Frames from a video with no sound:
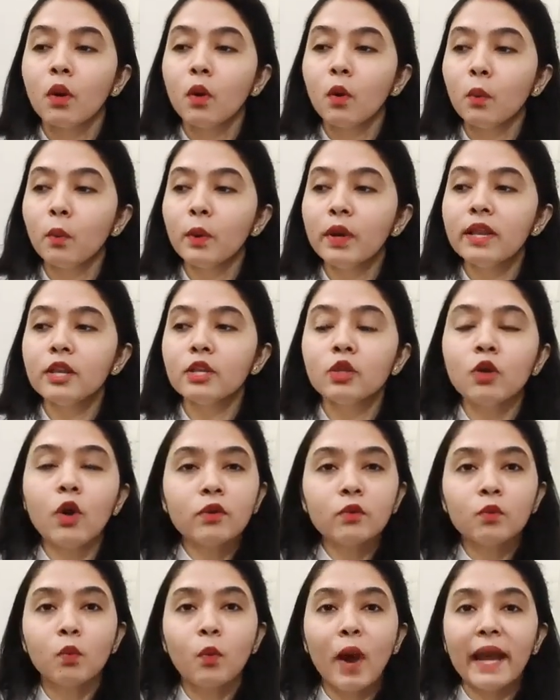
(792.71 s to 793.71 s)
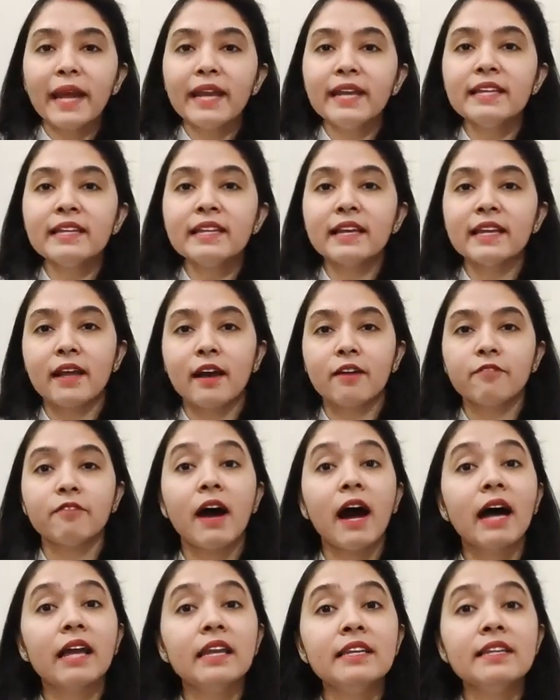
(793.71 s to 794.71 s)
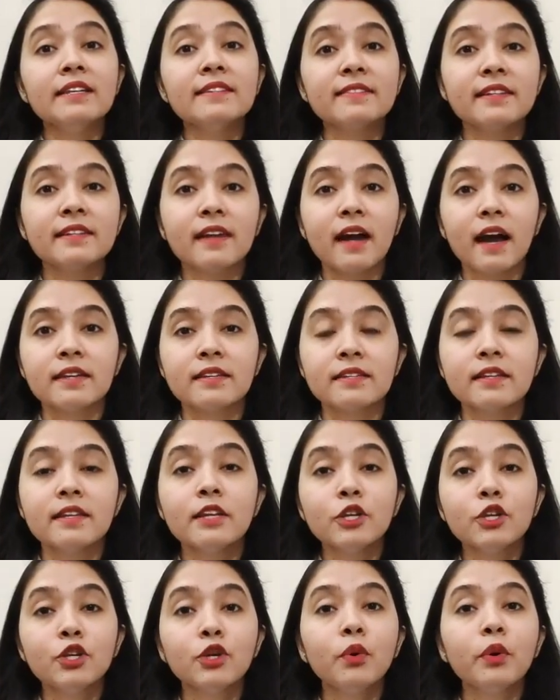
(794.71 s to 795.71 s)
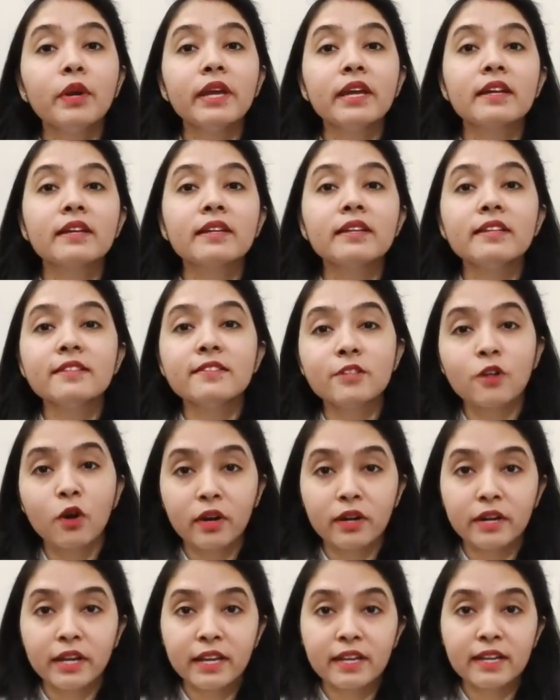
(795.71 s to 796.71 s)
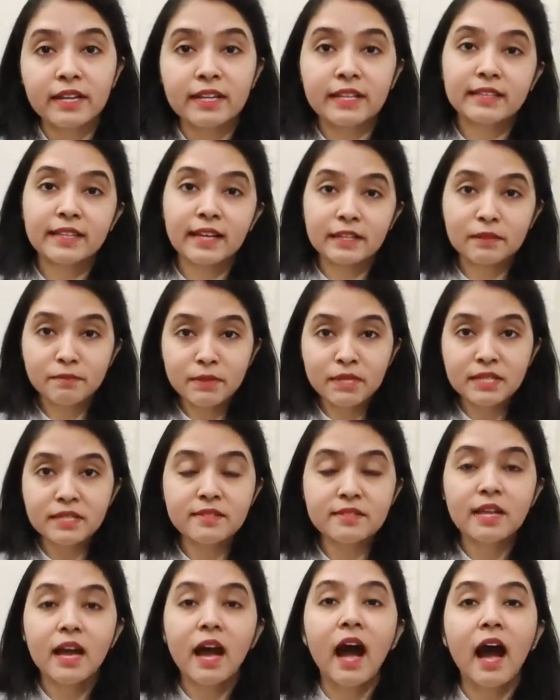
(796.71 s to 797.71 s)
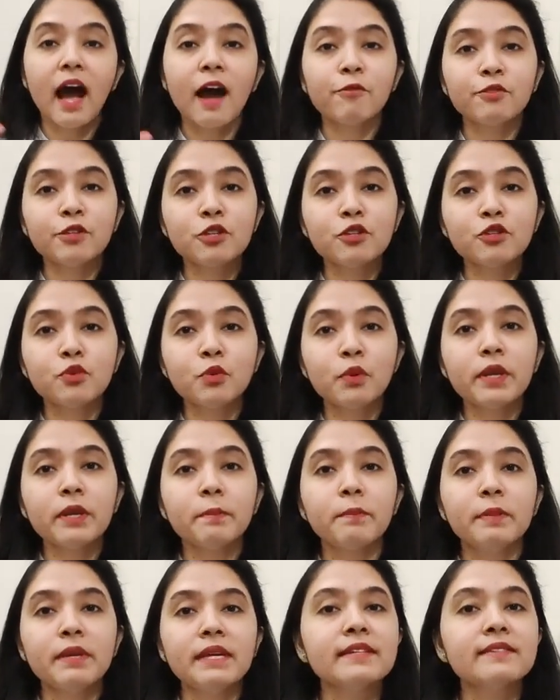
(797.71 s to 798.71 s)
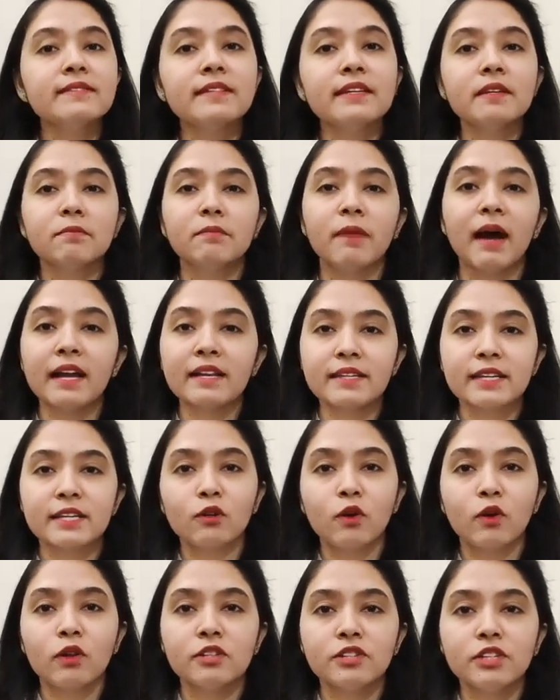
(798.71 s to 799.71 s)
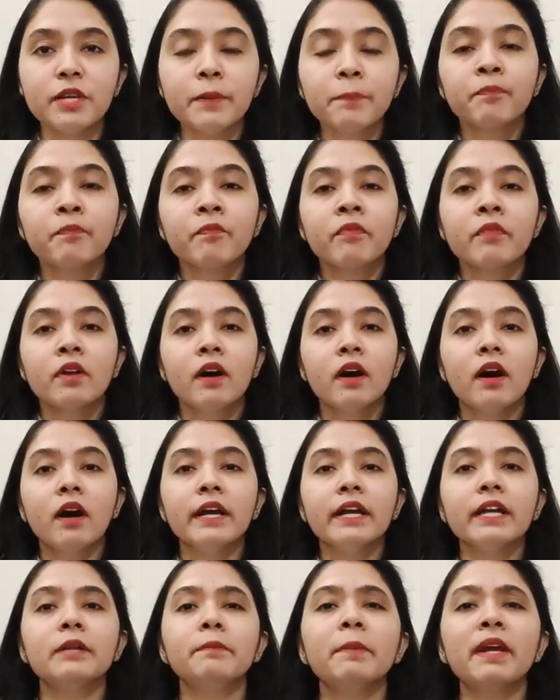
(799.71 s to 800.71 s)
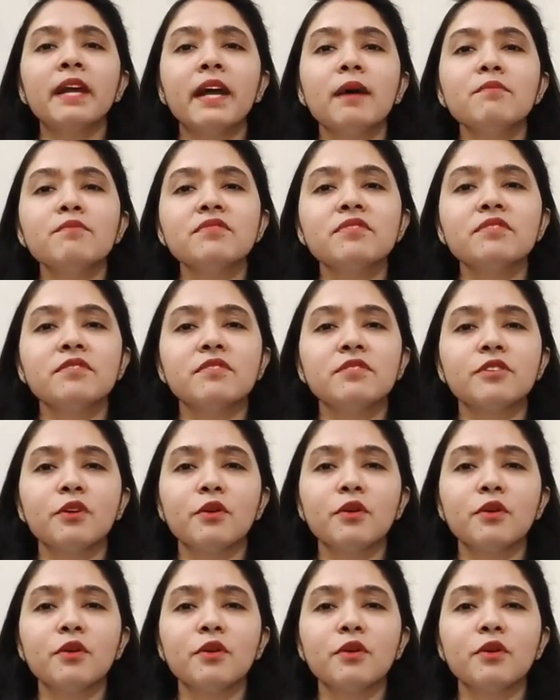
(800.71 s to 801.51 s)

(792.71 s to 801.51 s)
will not widen enough unless and until you increase your degree. That means after doing BSc in biotechnology, it becomes